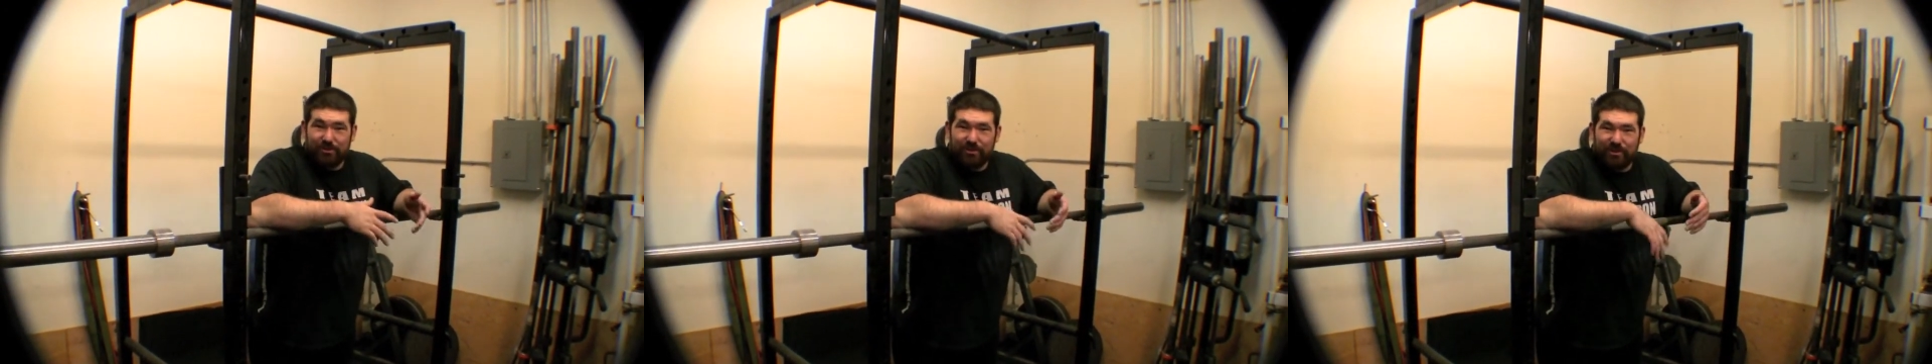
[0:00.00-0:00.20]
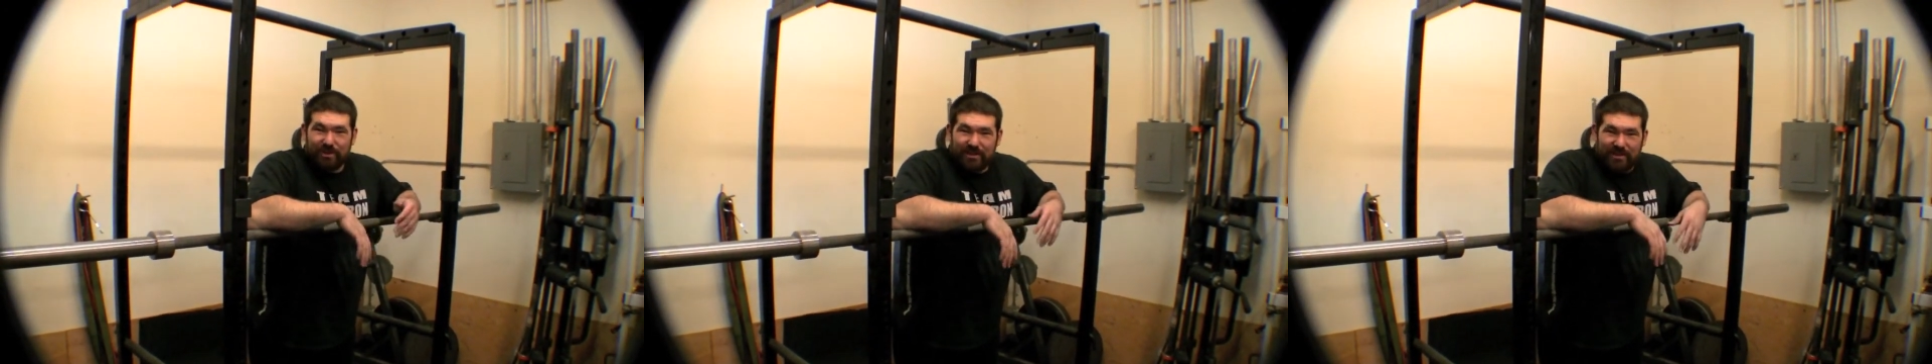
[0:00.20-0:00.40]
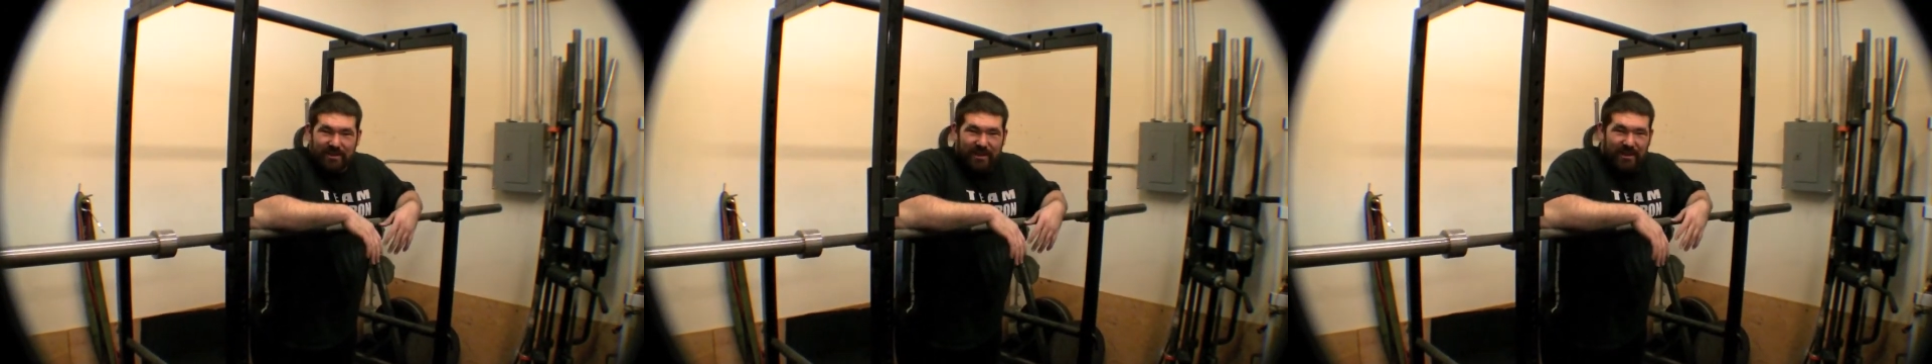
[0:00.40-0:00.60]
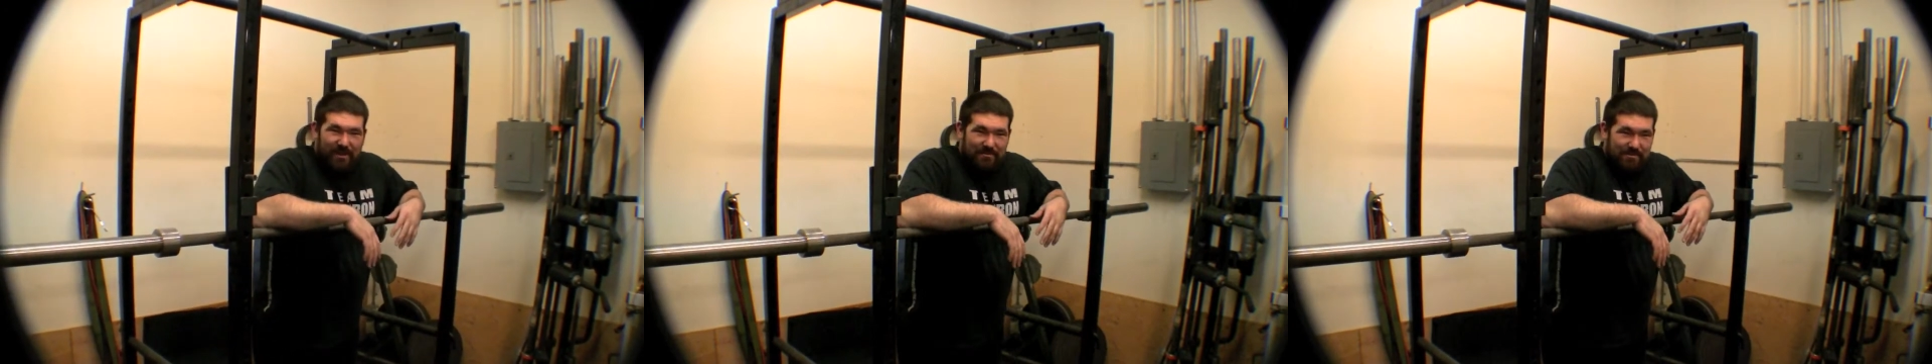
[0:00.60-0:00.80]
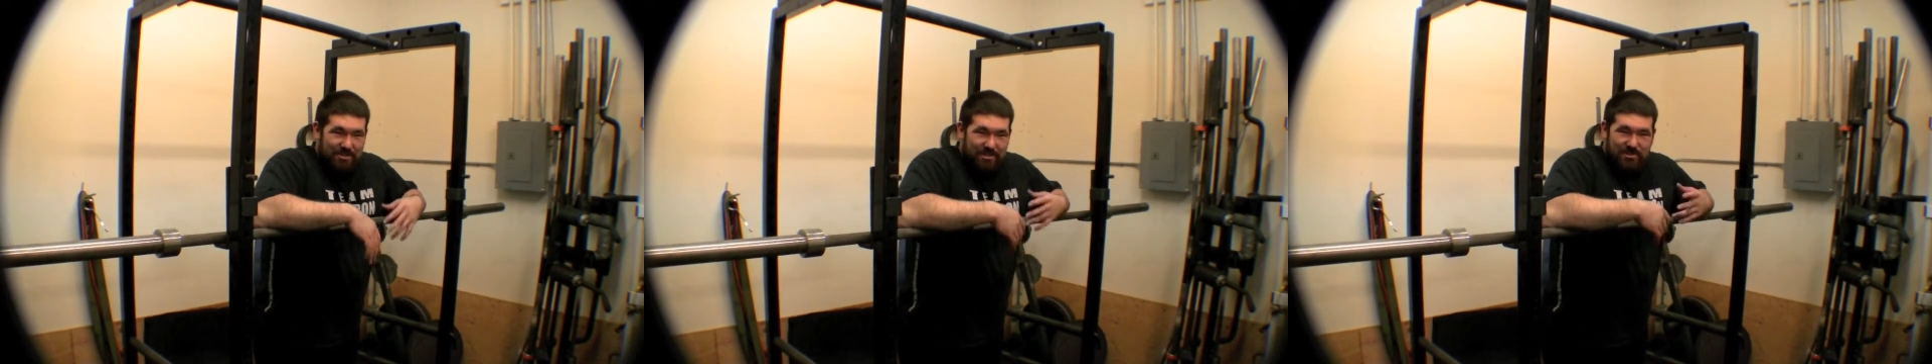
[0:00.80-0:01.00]

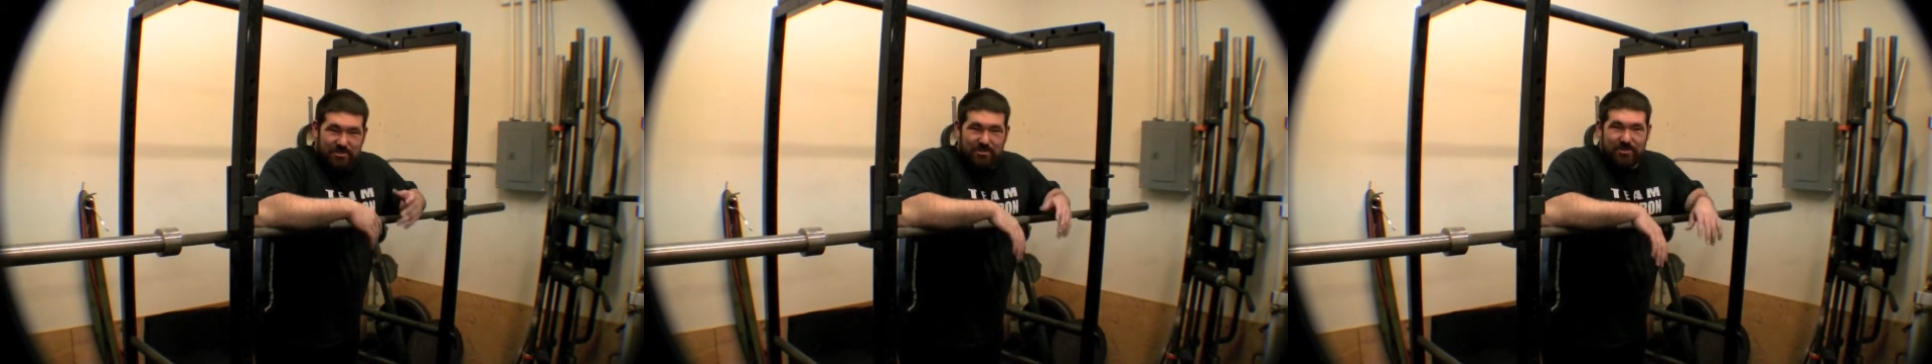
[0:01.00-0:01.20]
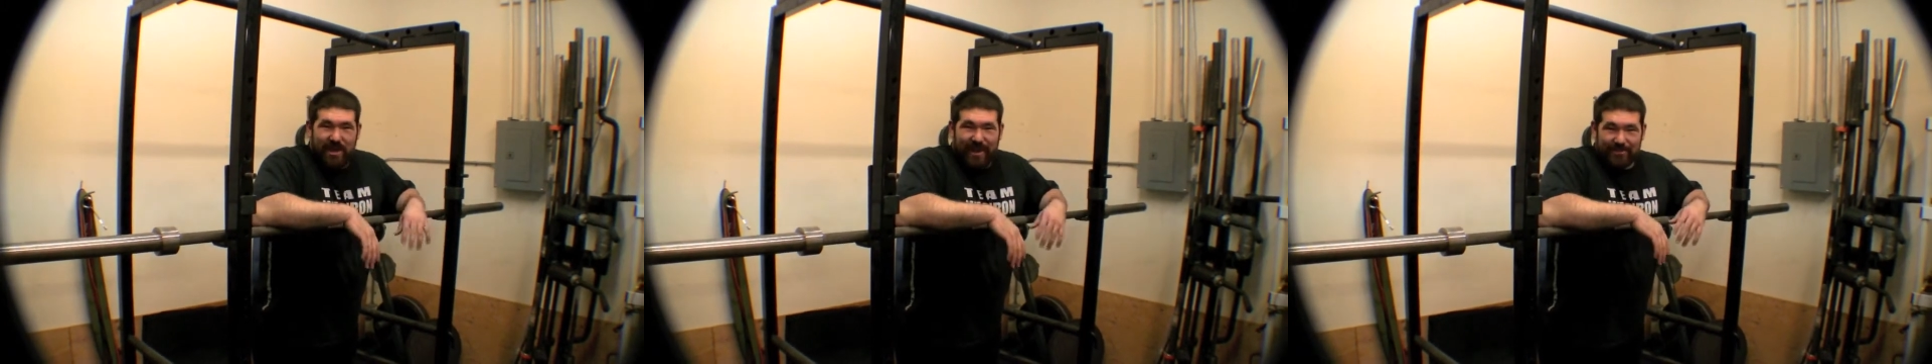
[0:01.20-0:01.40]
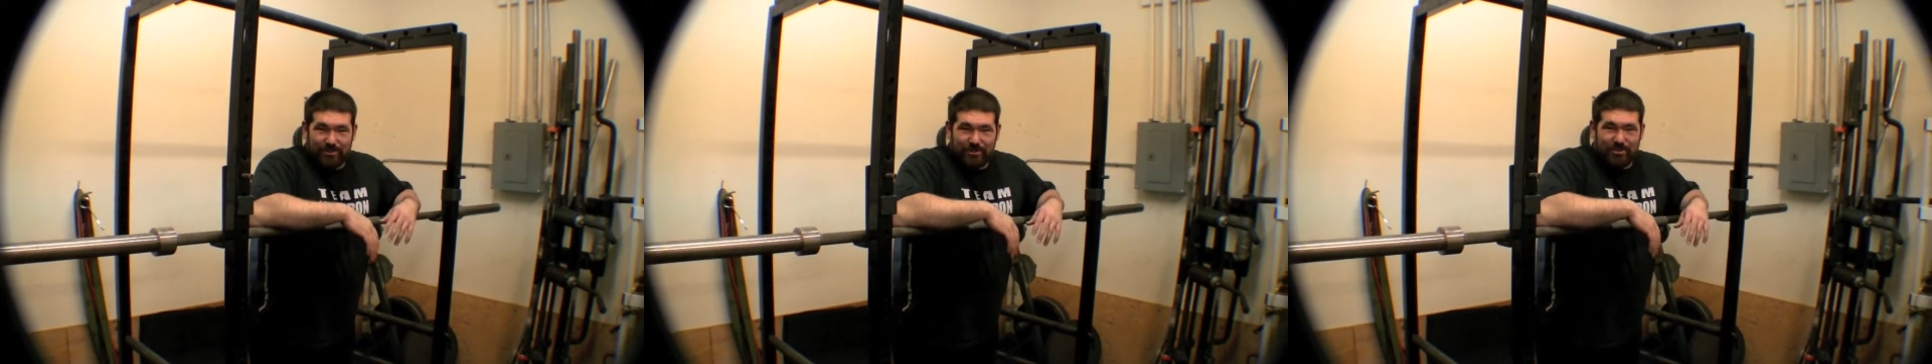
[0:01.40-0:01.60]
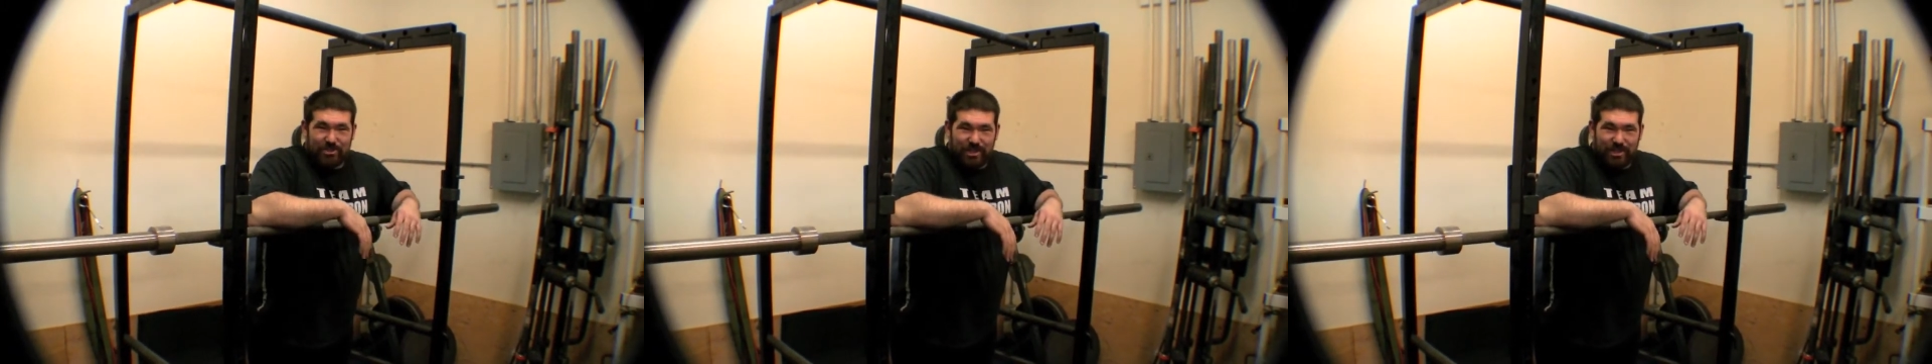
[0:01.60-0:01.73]
Um, she's actually